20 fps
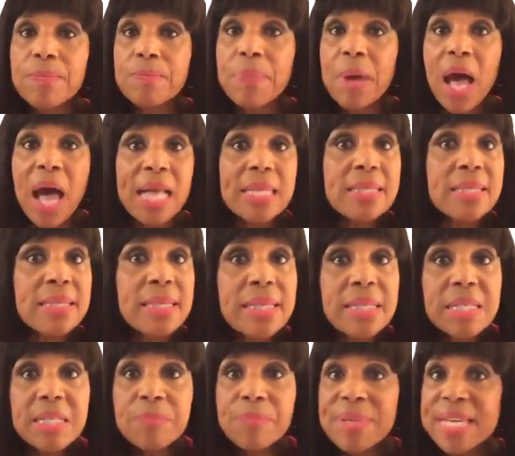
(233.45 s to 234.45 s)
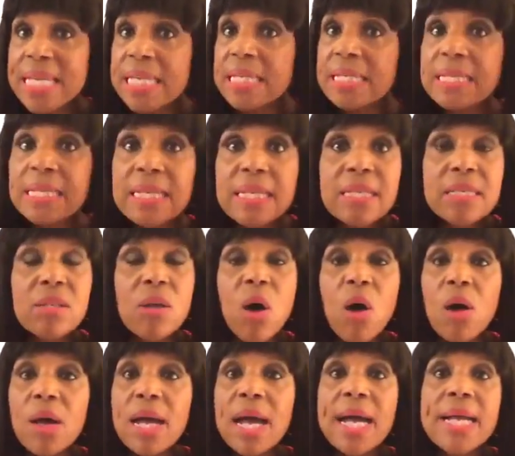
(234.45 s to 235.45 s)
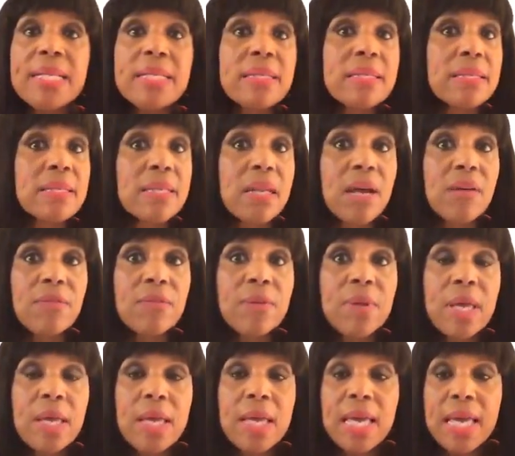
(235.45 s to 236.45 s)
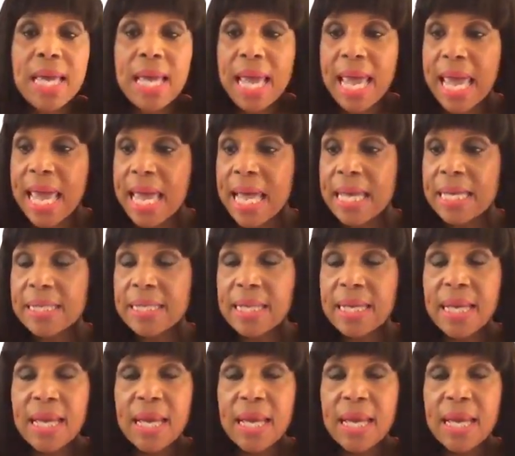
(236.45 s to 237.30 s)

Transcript: pastas, pizzas, all kinds of stuff. And